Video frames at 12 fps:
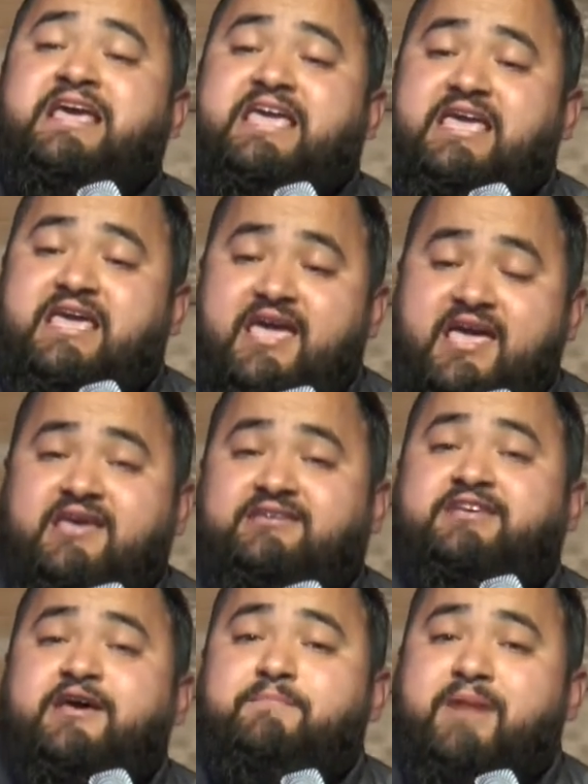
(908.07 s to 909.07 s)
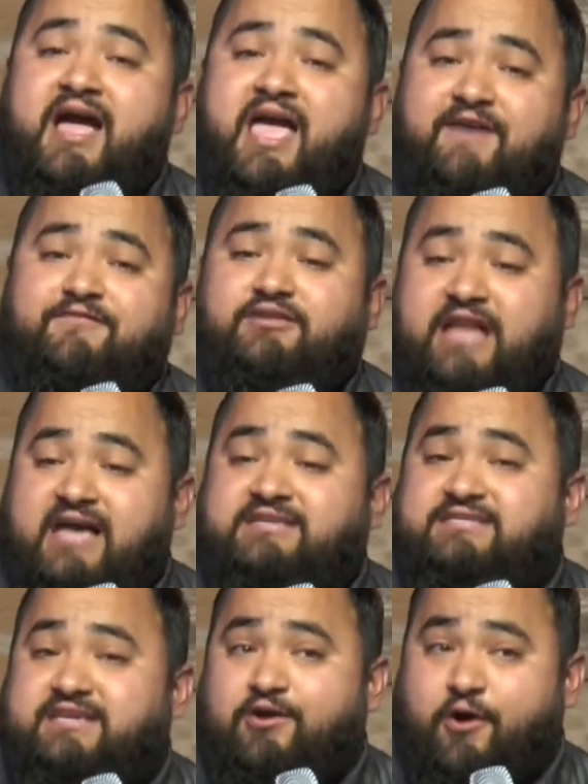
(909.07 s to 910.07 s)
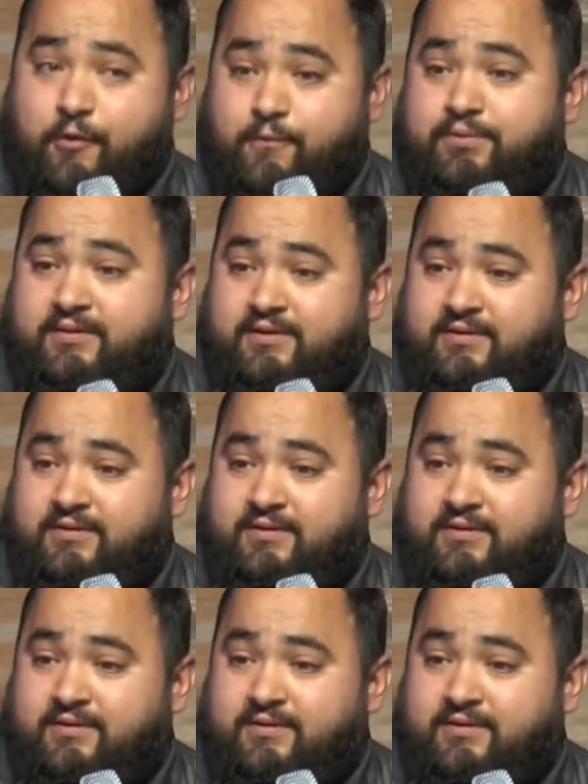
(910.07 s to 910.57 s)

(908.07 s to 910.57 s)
he is my everlasting hope.